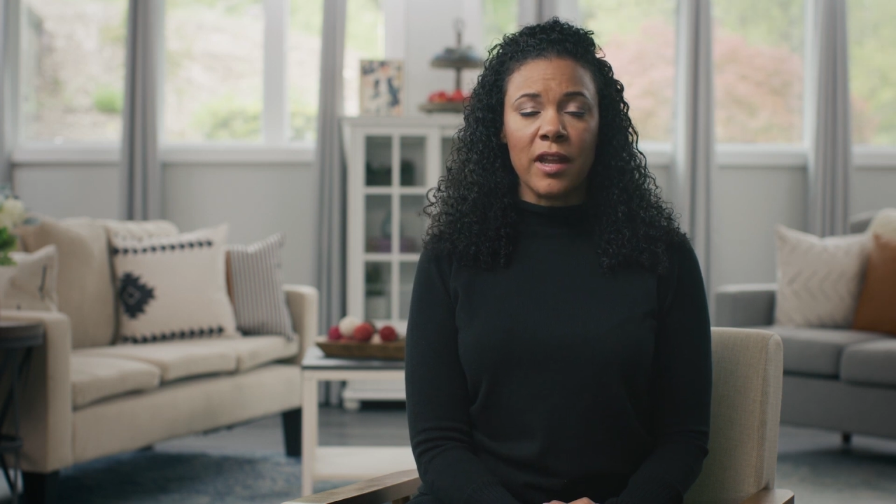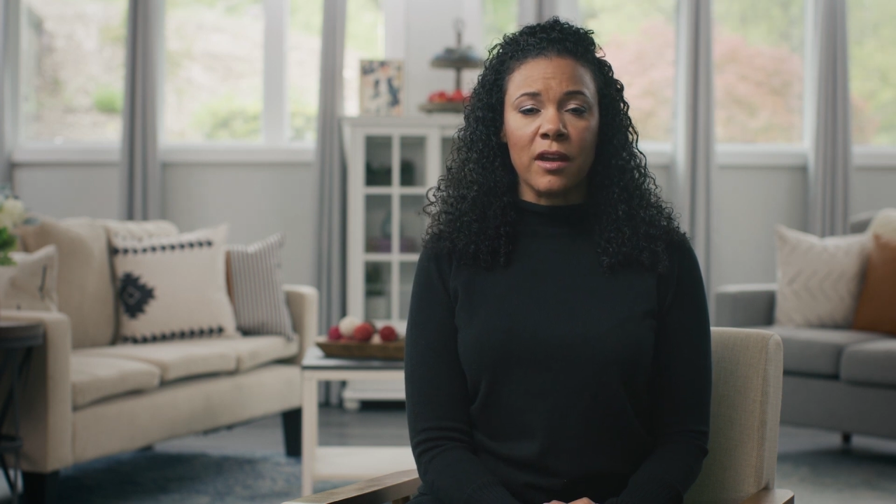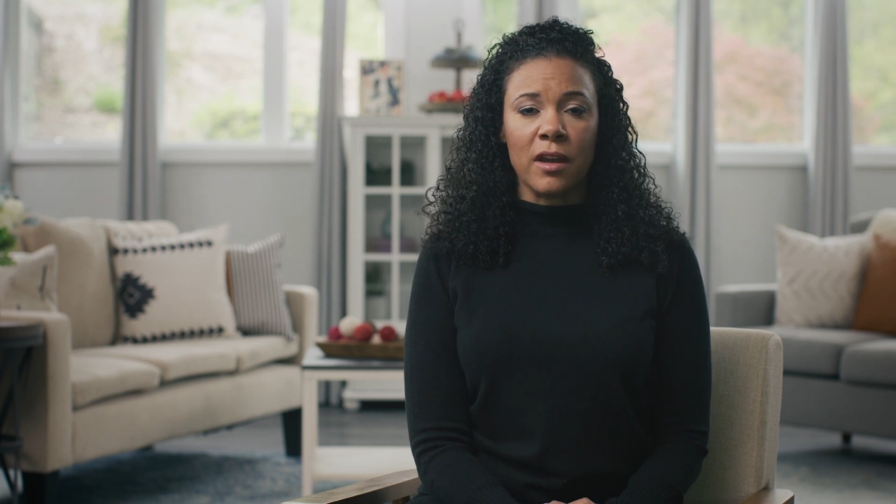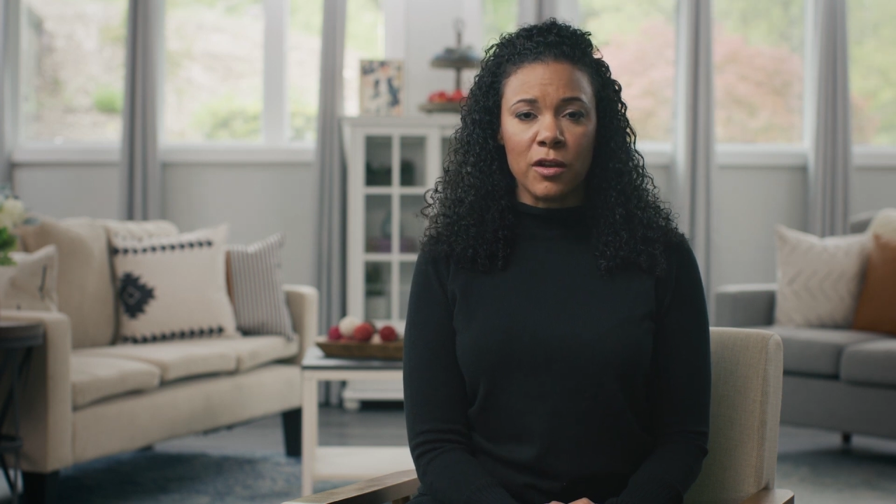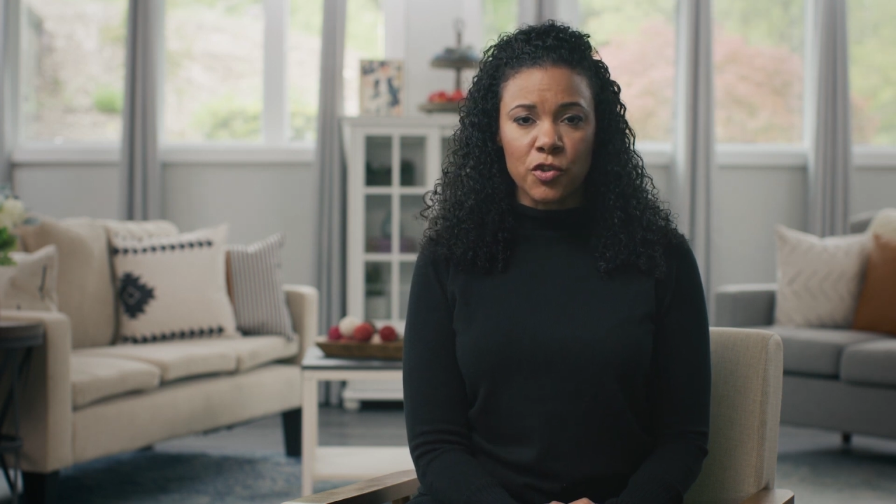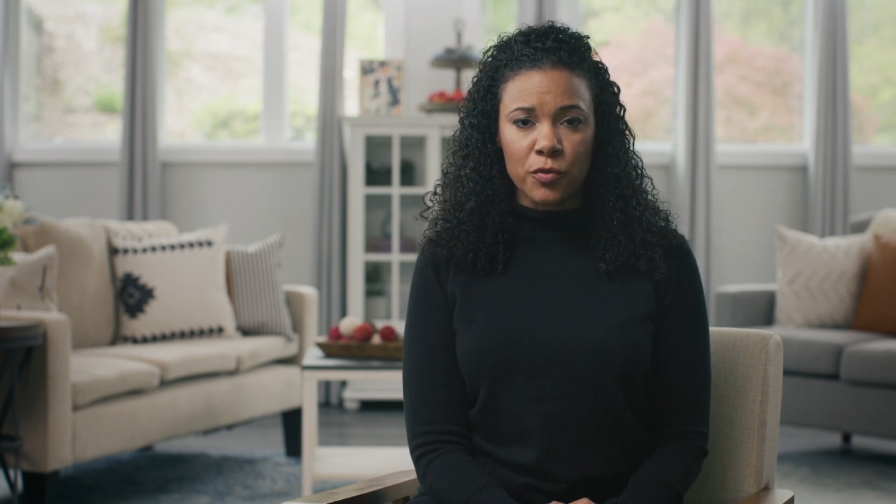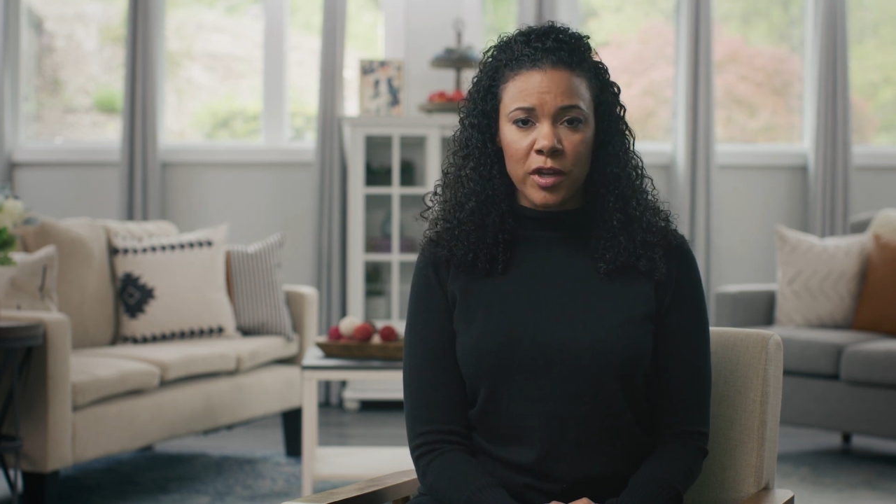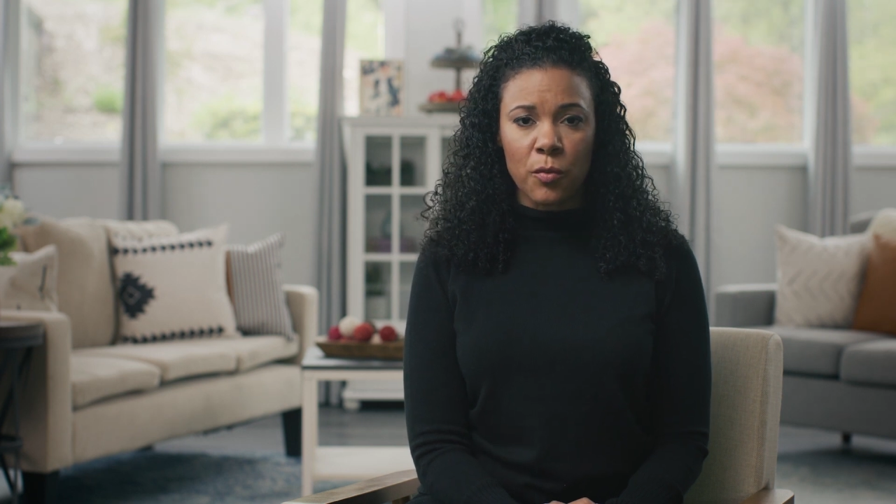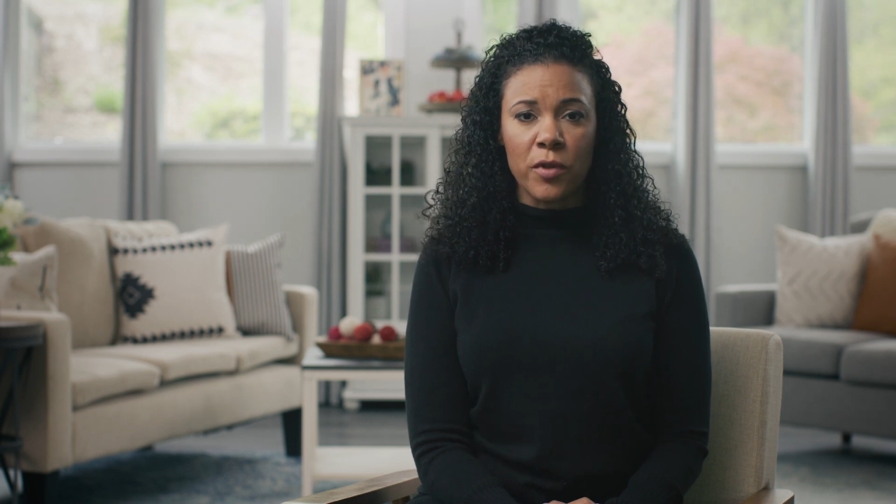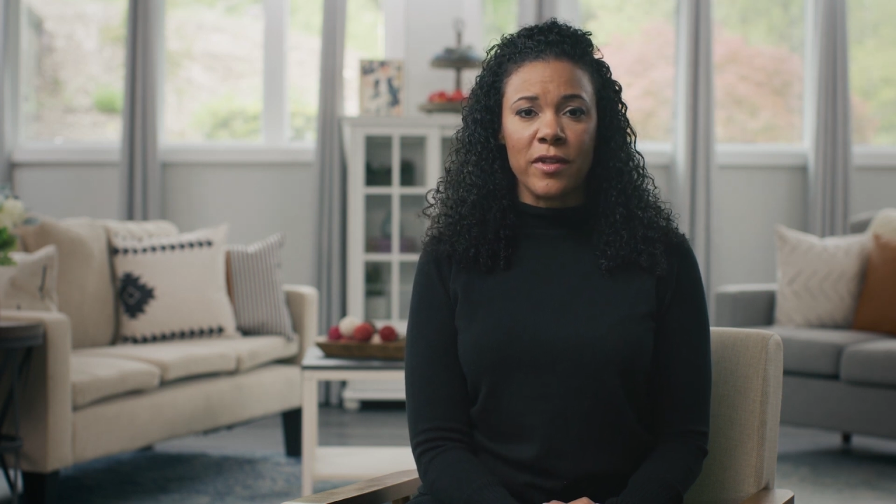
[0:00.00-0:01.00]
in a
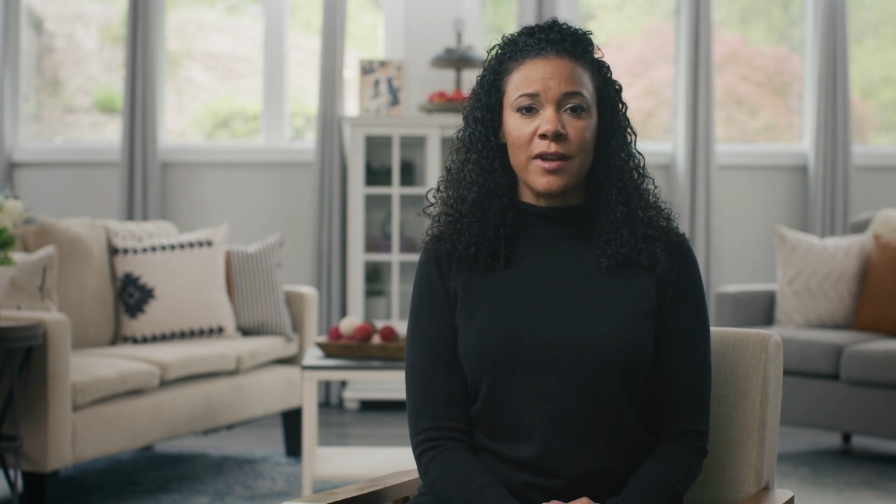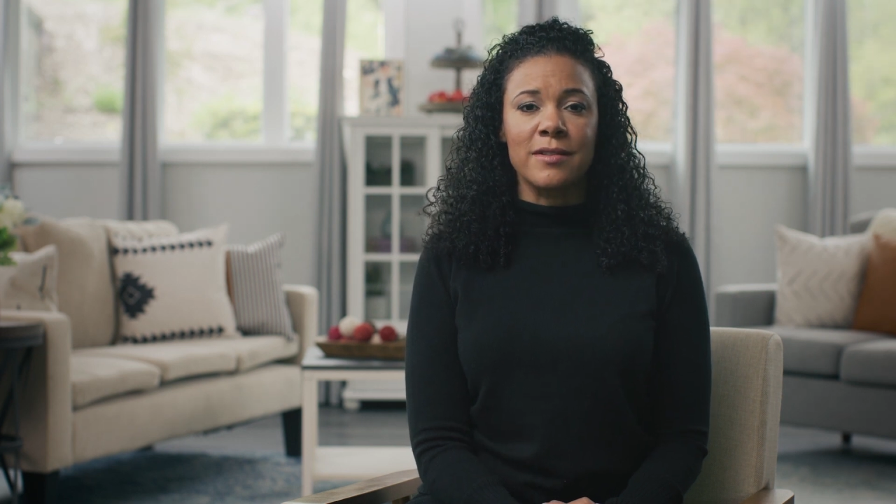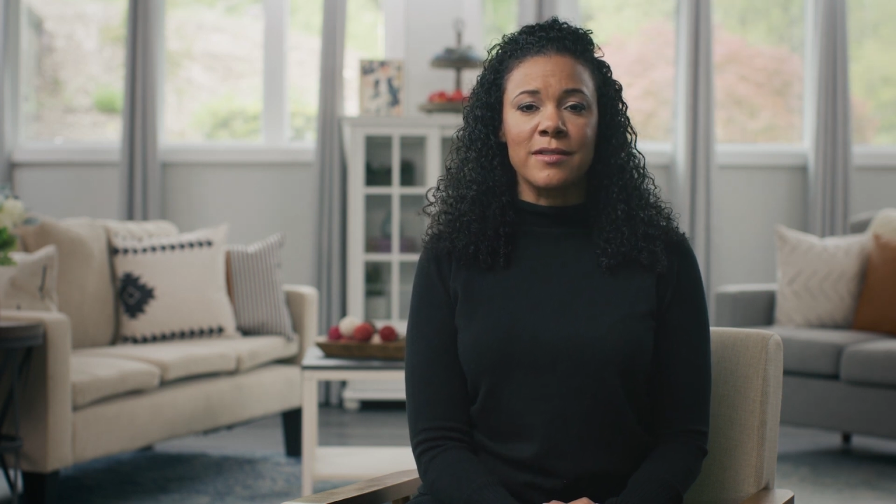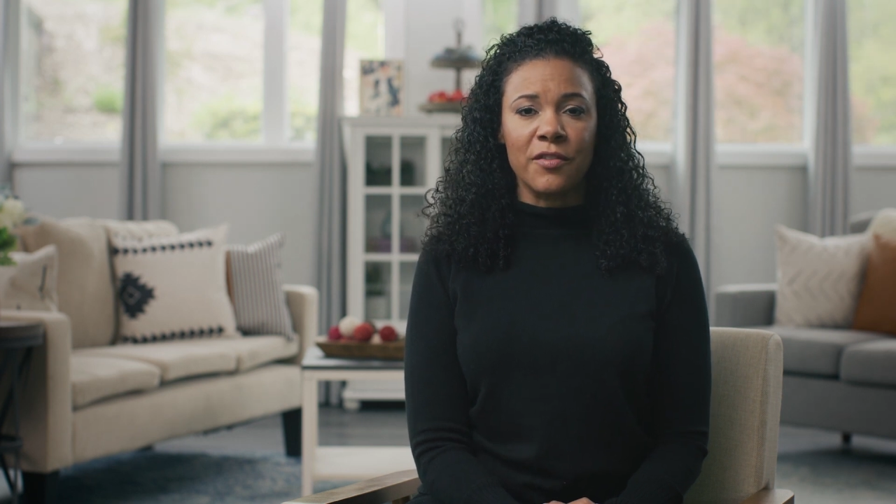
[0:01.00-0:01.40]
country with a